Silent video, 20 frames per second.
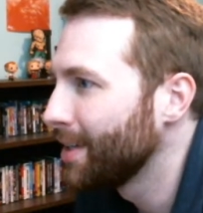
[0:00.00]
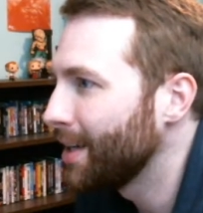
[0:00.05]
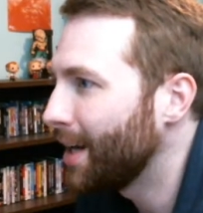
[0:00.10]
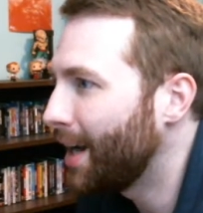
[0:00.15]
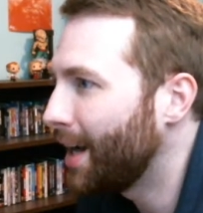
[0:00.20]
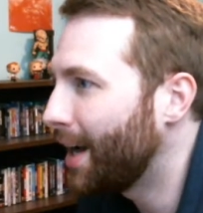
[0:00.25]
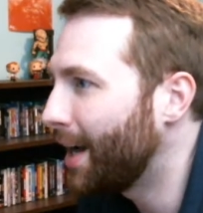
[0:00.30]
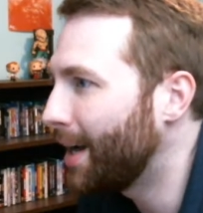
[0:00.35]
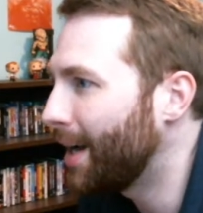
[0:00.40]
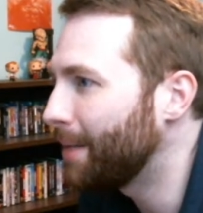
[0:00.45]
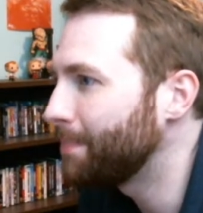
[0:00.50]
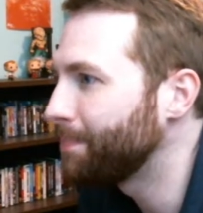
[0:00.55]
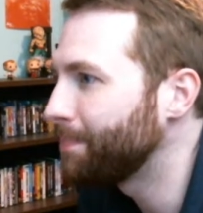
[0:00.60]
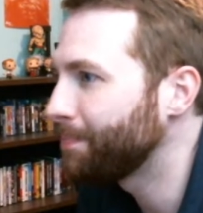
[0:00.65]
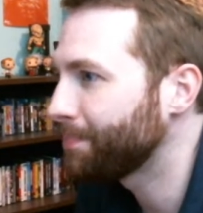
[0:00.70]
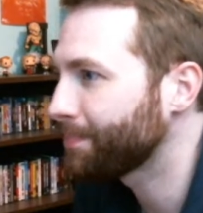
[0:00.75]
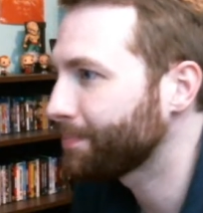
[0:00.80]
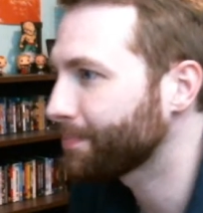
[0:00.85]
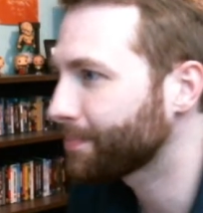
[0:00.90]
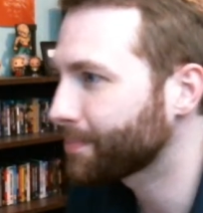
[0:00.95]
The
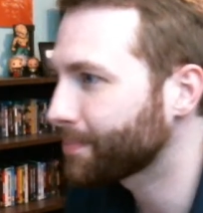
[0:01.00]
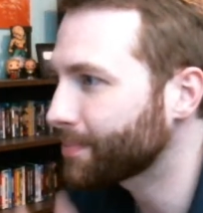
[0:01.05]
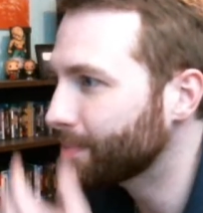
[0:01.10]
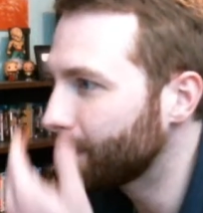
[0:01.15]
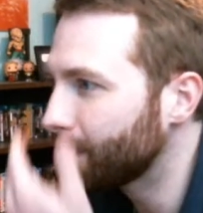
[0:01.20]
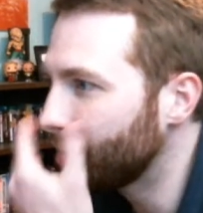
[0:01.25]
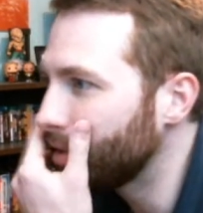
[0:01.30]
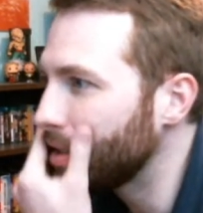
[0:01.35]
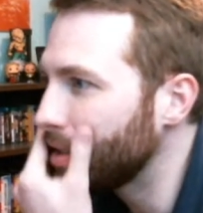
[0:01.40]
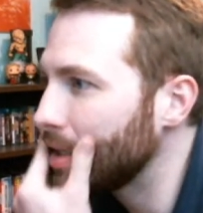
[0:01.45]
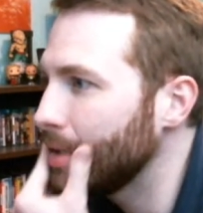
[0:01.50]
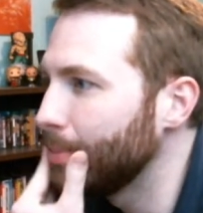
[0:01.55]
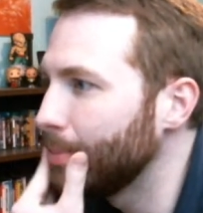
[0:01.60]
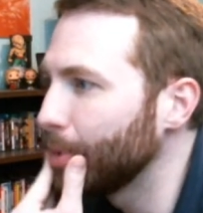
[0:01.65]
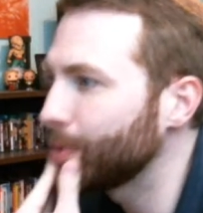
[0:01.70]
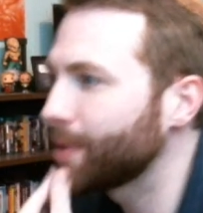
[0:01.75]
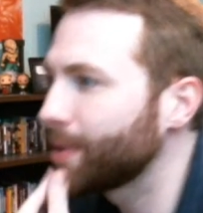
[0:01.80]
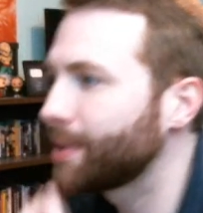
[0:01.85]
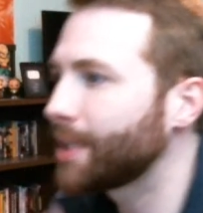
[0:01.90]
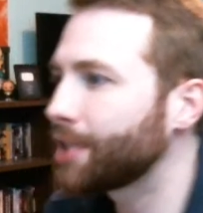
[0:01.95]

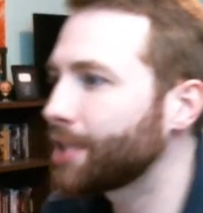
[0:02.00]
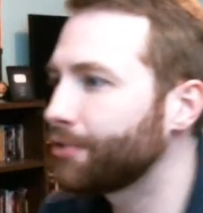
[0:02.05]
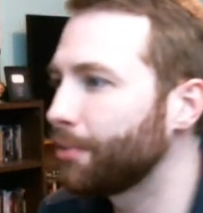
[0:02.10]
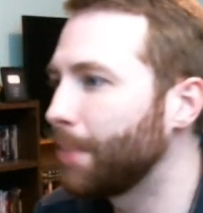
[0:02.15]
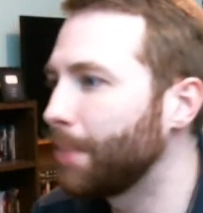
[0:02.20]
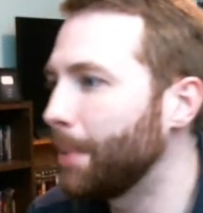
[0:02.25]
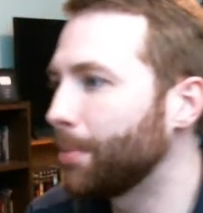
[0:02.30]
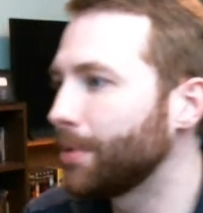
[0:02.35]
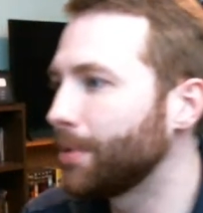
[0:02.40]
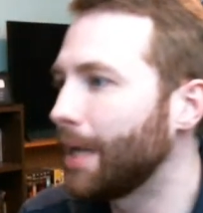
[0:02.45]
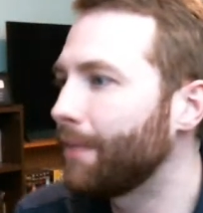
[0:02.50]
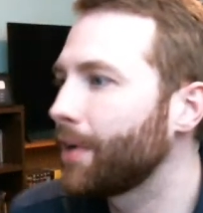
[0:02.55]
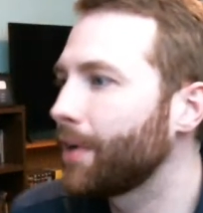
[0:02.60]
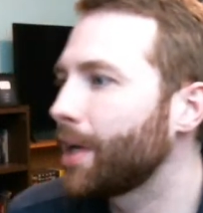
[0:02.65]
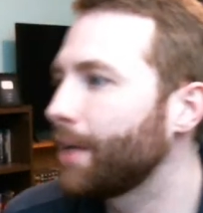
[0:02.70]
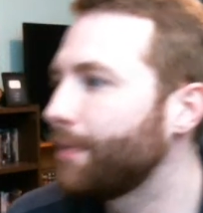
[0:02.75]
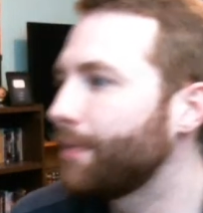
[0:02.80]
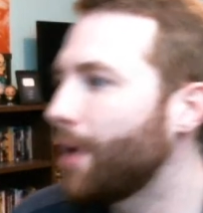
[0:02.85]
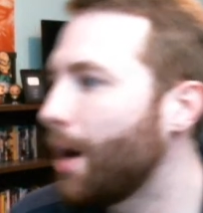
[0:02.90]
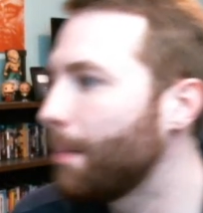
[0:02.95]
most successful people never
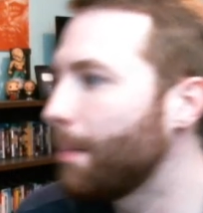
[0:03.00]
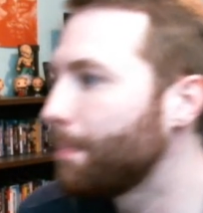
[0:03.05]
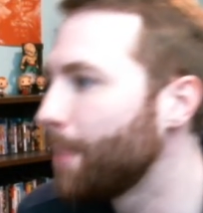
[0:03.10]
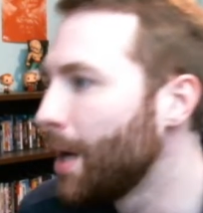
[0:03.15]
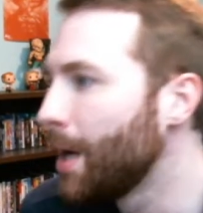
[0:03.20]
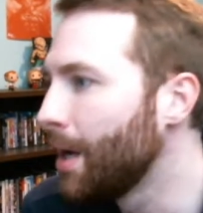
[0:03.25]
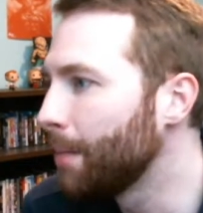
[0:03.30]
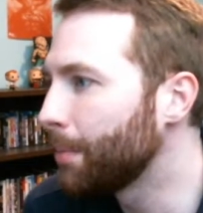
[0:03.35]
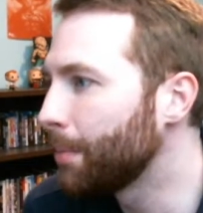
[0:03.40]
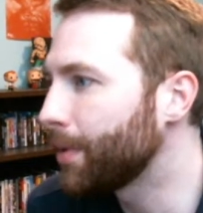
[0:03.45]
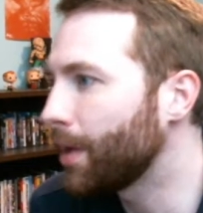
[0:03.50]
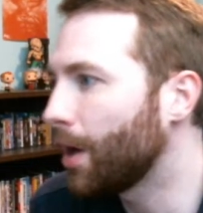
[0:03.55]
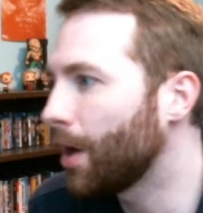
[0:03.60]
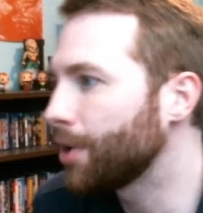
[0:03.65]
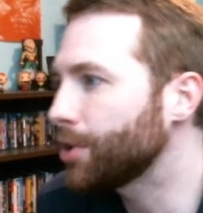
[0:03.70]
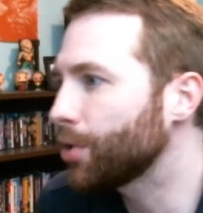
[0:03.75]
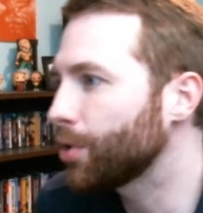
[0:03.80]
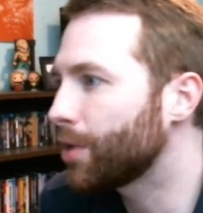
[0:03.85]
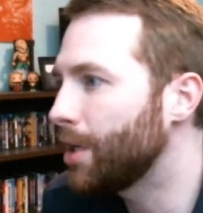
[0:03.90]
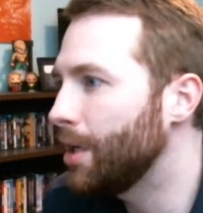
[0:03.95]
give up, but they
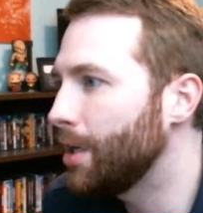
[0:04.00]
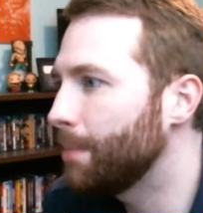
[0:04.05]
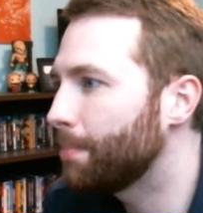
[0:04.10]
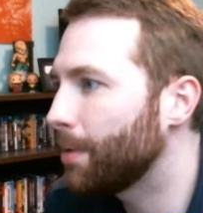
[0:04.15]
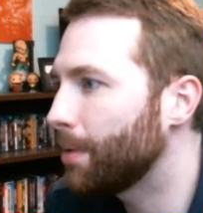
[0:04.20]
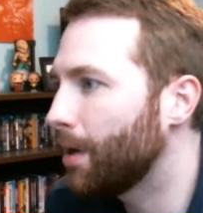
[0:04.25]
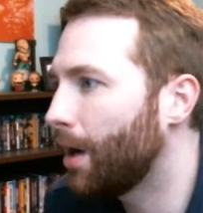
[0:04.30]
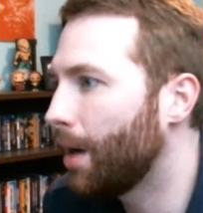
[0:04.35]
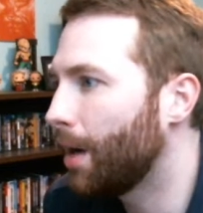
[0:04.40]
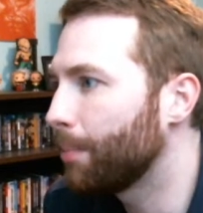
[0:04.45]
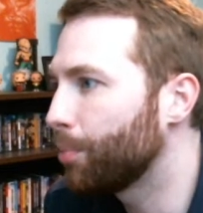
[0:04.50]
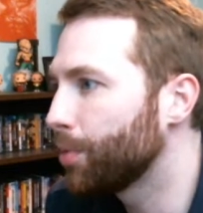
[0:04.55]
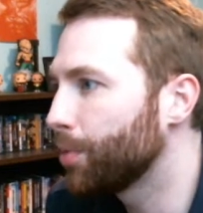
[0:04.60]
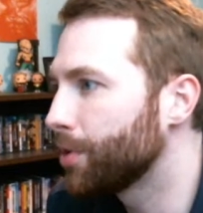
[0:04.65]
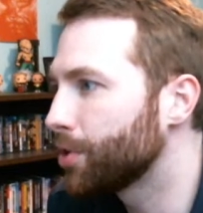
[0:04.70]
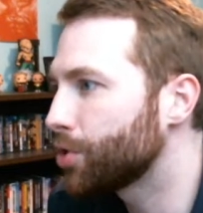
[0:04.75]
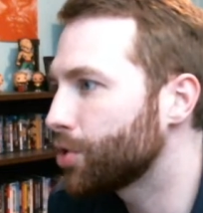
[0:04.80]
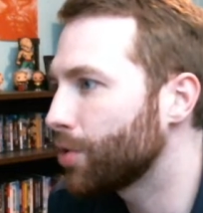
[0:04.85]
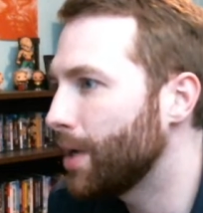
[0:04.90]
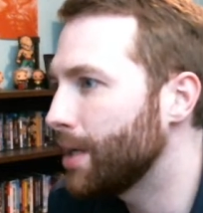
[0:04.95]
also keep up with the
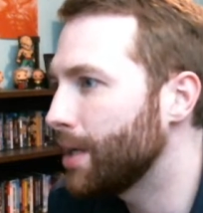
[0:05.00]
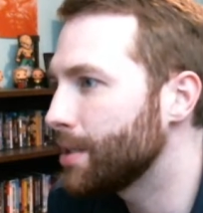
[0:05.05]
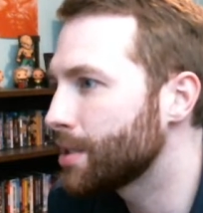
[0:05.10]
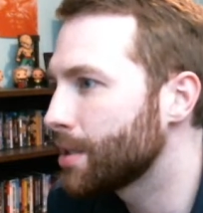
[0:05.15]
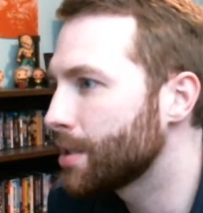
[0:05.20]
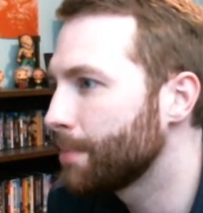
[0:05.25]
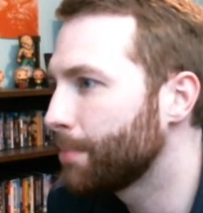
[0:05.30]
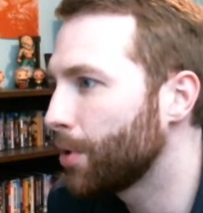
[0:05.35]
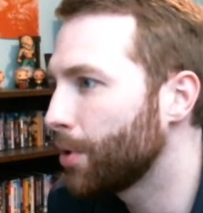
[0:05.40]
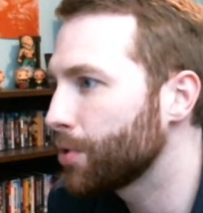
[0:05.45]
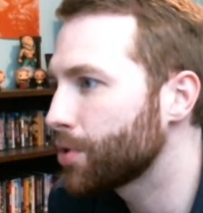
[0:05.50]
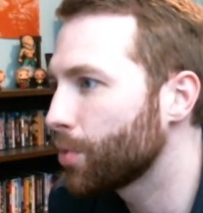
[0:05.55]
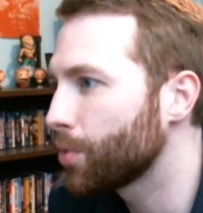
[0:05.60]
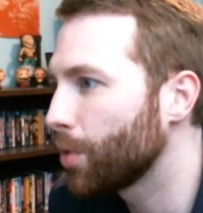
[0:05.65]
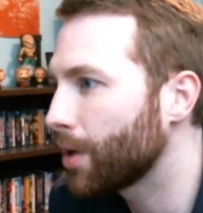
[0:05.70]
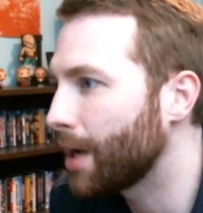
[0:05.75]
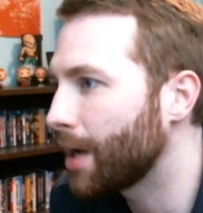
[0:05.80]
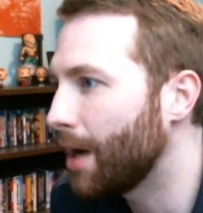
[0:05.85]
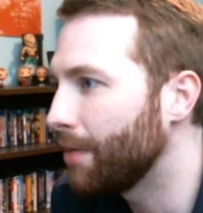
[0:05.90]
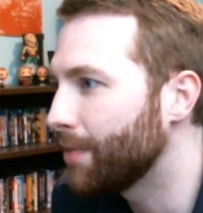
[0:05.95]
trends, post
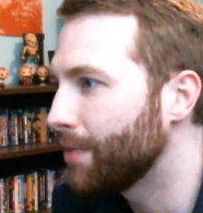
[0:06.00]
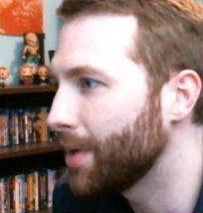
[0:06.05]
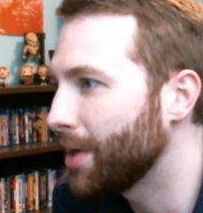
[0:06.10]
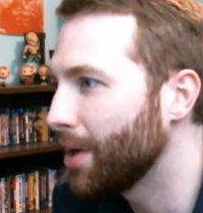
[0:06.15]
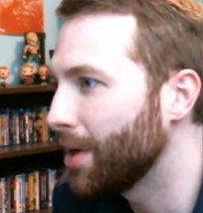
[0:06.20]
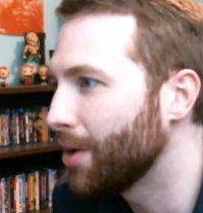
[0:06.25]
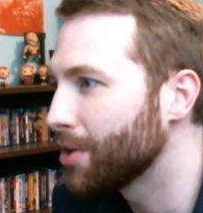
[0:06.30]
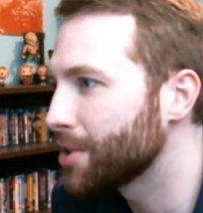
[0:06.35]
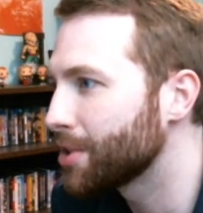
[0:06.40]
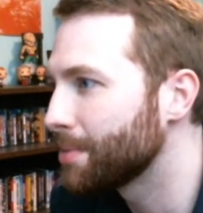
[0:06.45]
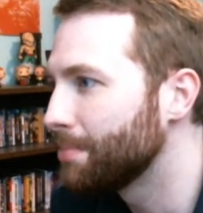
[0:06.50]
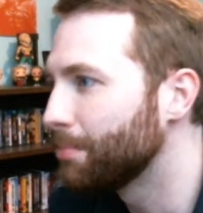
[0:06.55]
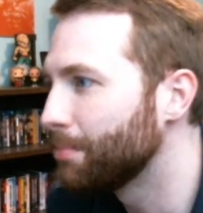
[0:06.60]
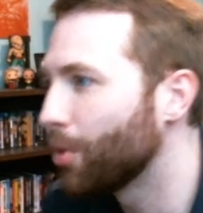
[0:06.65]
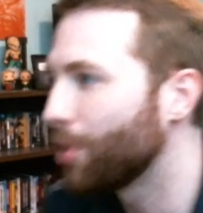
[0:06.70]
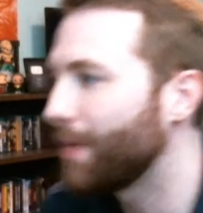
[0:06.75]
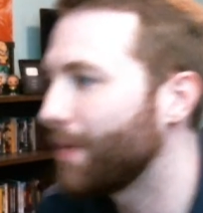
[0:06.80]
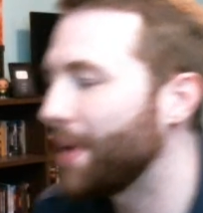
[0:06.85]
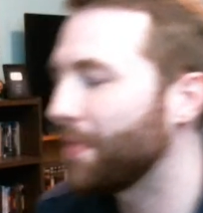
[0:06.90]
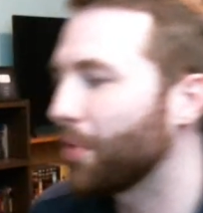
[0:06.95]
workout videos,
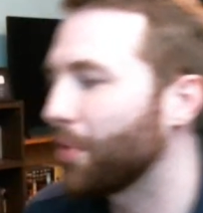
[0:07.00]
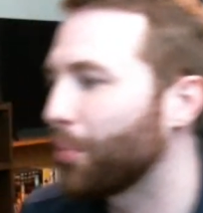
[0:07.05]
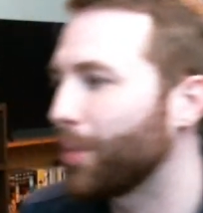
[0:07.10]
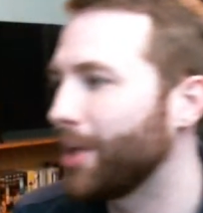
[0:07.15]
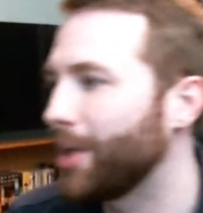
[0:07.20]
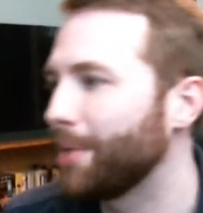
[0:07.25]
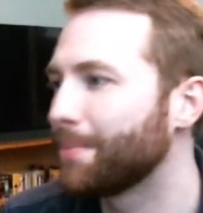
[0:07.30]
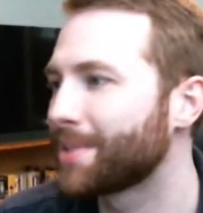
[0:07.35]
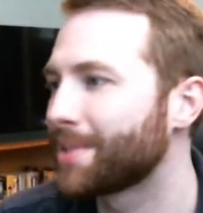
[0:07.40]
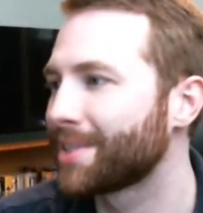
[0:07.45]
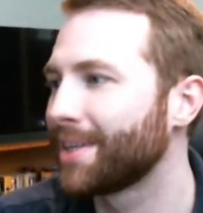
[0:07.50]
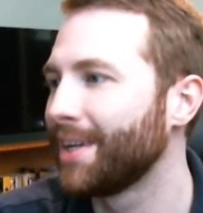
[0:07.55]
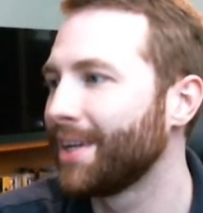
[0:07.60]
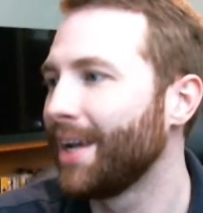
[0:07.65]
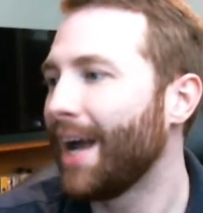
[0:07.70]
motivate the weebs.